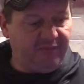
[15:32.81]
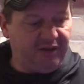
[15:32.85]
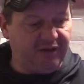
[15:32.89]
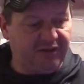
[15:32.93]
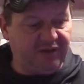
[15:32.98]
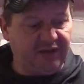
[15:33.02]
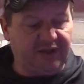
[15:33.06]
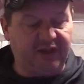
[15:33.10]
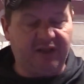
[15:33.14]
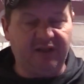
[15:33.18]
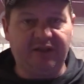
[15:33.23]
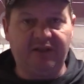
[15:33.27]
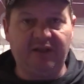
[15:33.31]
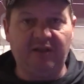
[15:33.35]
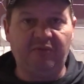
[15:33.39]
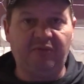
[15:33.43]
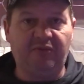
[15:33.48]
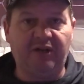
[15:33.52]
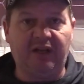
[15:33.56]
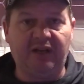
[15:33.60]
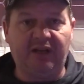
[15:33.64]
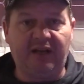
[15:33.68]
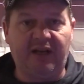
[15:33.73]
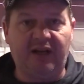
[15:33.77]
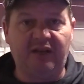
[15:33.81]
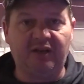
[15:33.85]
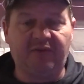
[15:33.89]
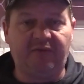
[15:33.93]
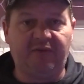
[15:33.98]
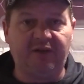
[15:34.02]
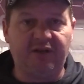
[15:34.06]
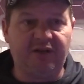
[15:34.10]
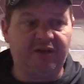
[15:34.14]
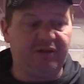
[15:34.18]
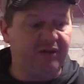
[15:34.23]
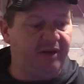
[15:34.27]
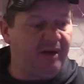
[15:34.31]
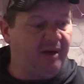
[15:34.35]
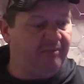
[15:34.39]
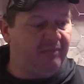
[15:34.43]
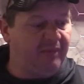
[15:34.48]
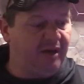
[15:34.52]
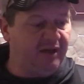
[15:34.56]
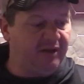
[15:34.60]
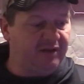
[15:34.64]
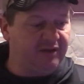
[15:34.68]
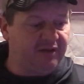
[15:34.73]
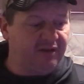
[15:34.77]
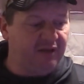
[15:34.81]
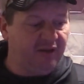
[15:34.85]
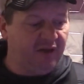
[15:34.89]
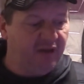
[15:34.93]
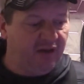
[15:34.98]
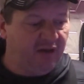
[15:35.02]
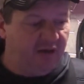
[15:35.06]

just like you seen with that last fish that I missed.